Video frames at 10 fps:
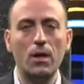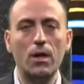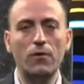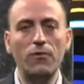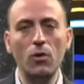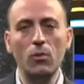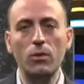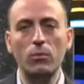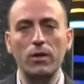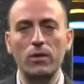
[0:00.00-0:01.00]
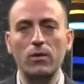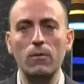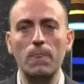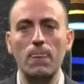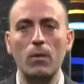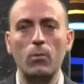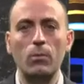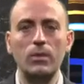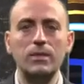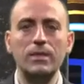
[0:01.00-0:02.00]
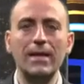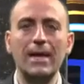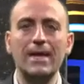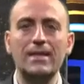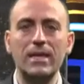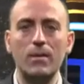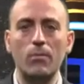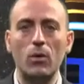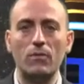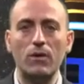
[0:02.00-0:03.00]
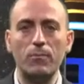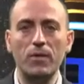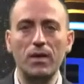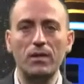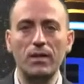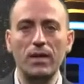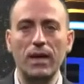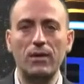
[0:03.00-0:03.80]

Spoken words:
In the following video, we will see an example of a PID